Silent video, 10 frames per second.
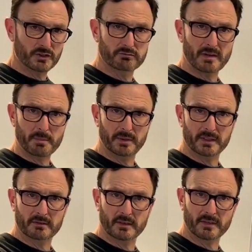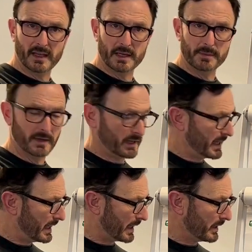a replica of that API
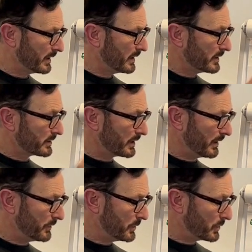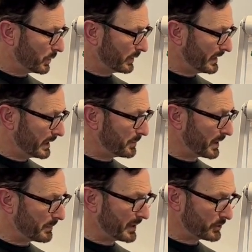here, so that if you call the
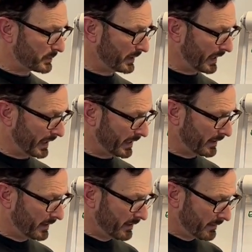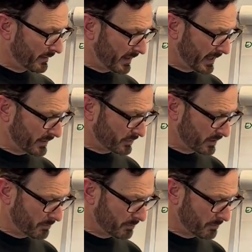API management layer, that actually